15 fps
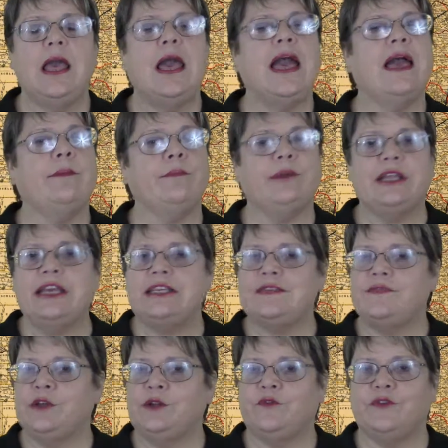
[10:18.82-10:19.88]
And please
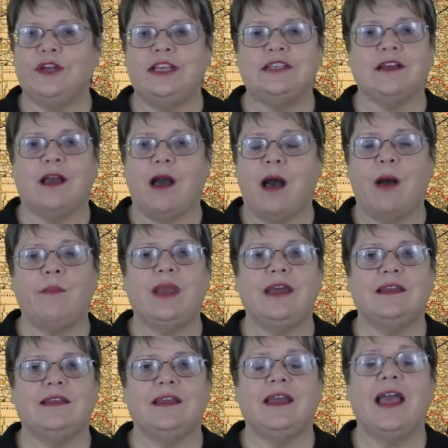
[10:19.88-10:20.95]
feel free to
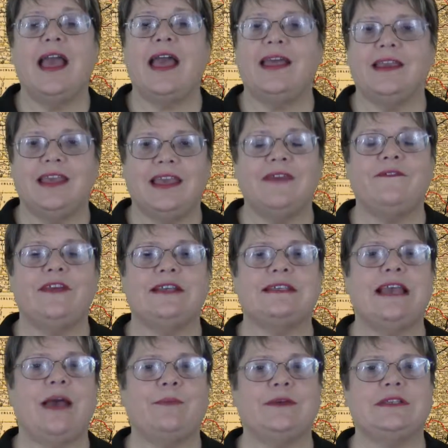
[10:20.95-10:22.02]
comment and give this
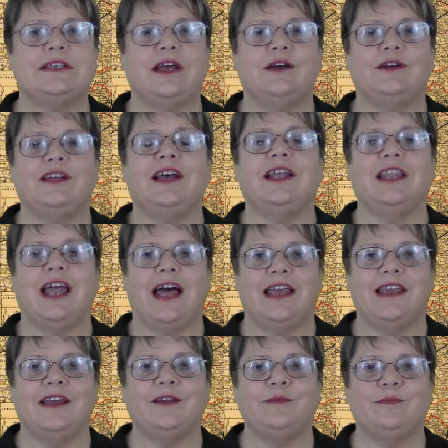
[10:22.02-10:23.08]
episode a
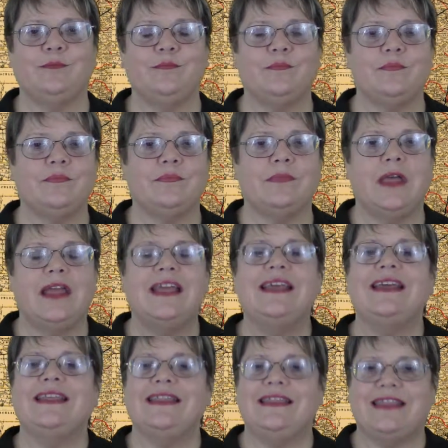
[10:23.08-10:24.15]
like.
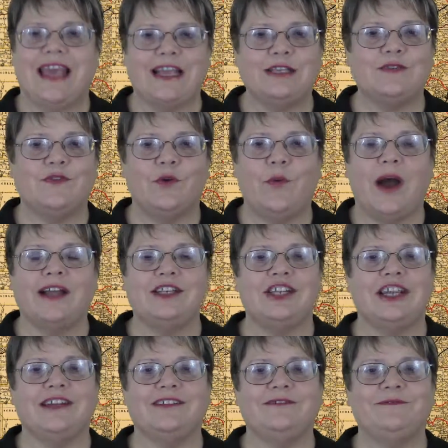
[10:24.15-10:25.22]
Thanks for
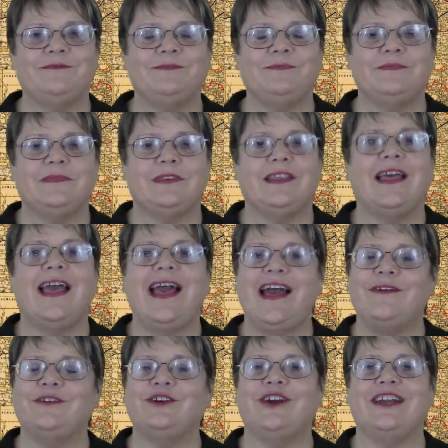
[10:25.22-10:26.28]
watching.
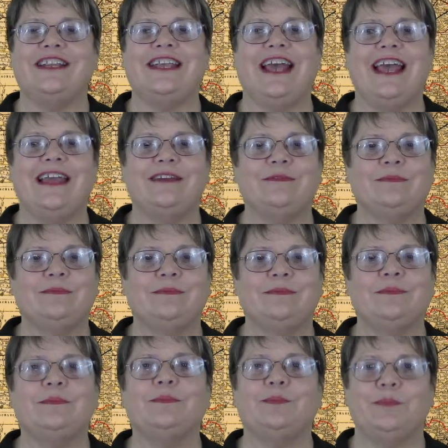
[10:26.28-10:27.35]
Have a great day.
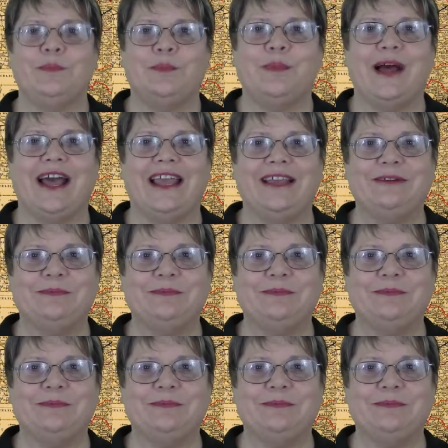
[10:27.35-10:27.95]
Bye.